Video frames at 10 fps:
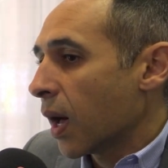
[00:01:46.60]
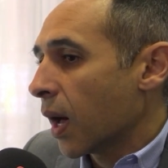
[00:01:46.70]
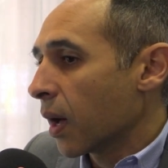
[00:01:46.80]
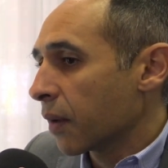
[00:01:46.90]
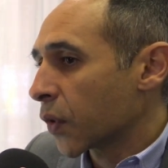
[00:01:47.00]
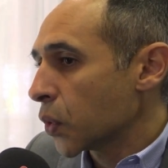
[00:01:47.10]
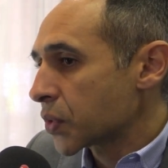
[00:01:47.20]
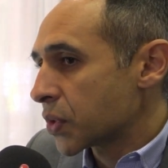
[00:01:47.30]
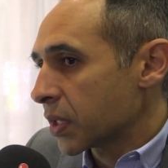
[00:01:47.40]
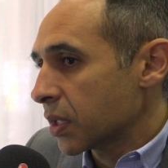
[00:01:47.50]
Of
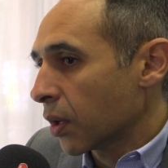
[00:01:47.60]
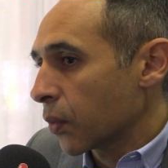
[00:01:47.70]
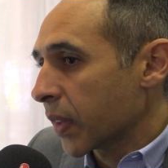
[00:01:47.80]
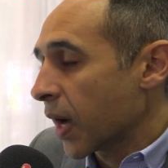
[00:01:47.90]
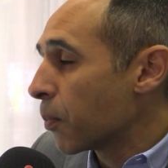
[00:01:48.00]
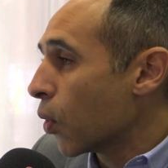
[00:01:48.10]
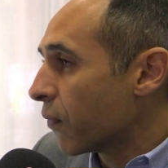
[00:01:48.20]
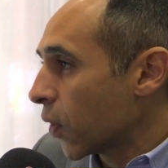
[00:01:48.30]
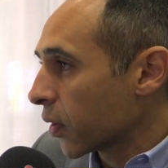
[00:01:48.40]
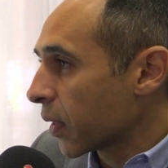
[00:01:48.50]
course, with our
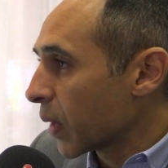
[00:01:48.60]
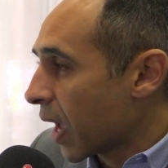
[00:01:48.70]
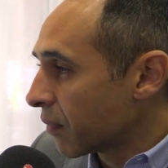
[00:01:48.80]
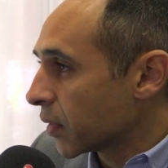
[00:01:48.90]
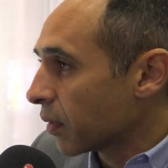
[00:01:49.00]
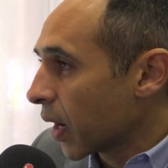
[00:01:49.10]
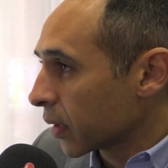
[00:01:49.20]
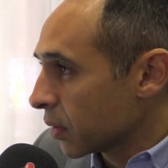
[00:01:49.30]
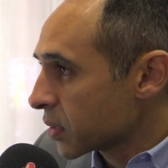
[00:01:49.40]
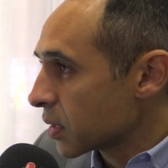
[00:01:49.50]
portfolio that we have as a
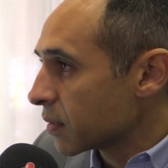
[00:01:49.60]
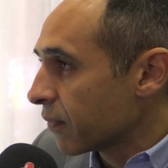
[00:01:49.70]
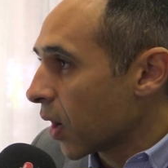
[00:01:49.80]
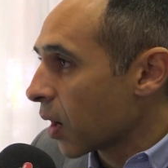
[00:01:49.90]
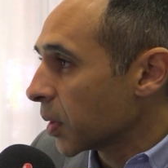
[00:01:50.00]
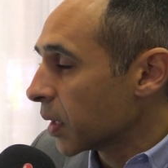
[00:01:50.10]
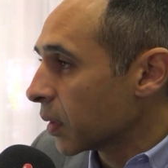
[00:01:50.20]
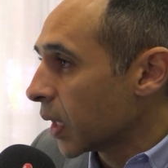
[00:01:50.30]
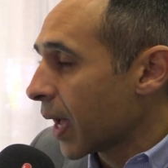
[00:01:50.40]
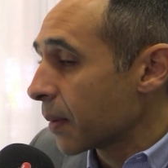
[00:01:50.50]
diagnostics environment in
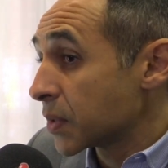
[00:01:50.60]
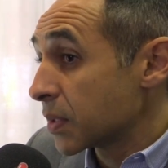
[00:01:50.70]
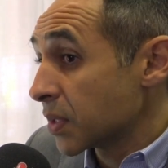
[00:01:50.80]
our labs,